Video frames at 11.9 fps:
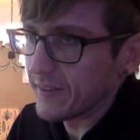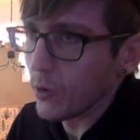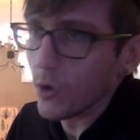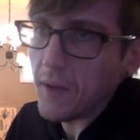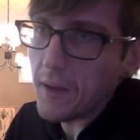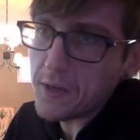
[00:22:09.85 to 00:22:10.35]

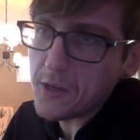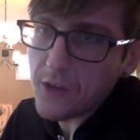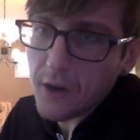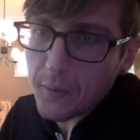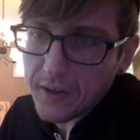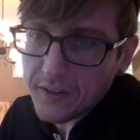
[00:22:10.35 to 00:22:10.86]
or maybe you
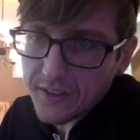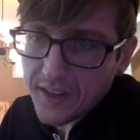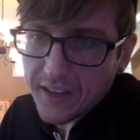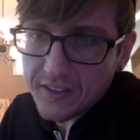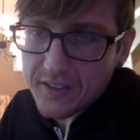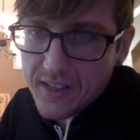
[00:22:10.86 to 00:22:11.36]
go into
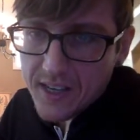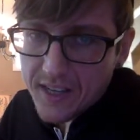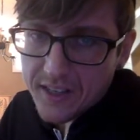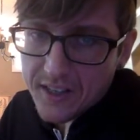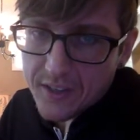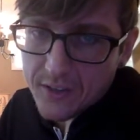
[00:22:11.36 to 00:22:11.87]
XD
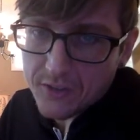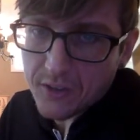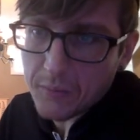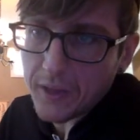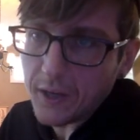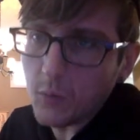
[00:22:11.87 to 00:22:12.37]
and you do
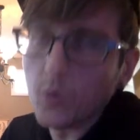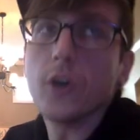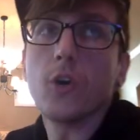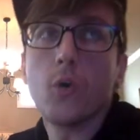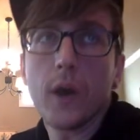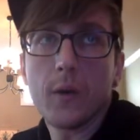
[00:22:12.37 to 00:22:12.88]
some like
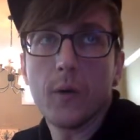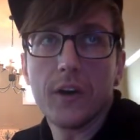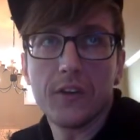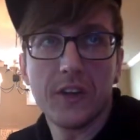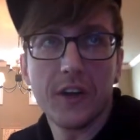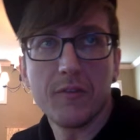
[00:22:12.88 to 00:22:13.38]
real quick
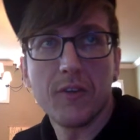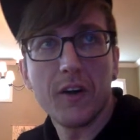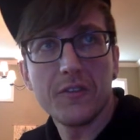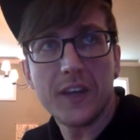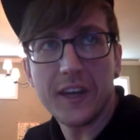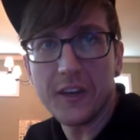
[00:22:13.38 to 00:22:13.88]
ones that
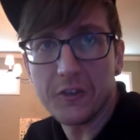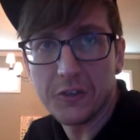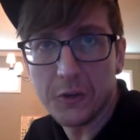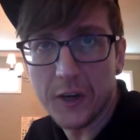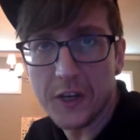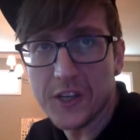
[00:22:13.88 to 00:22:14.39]
involve taking
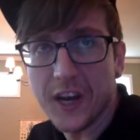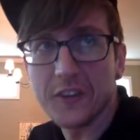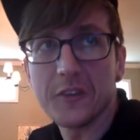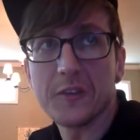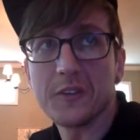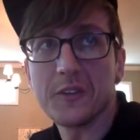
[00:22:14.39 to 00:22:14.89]

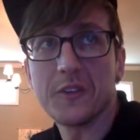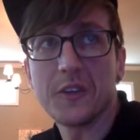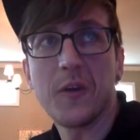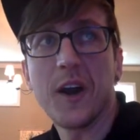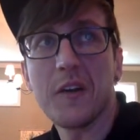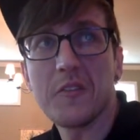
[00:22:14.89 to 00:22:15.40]
screenshots of
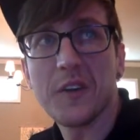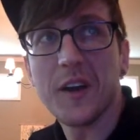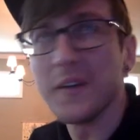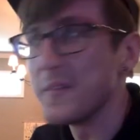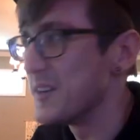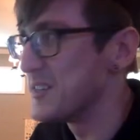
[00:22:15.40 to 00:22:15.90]
existing
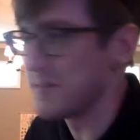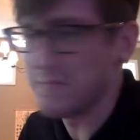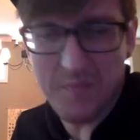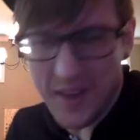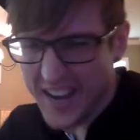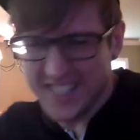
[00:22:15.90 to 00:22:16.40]

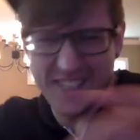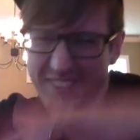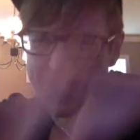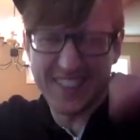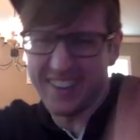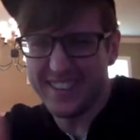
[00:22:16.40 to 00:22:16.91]
wireframes, pasting
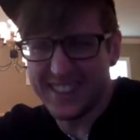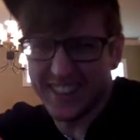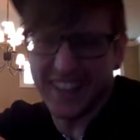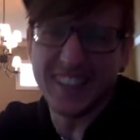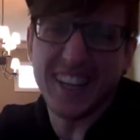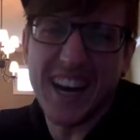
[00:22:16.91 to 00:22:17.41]
them on top of each other,
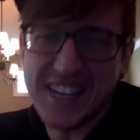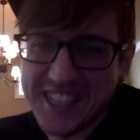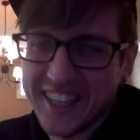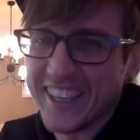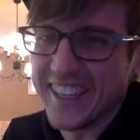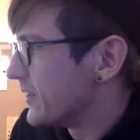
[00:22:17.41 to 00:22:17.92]
collaging it.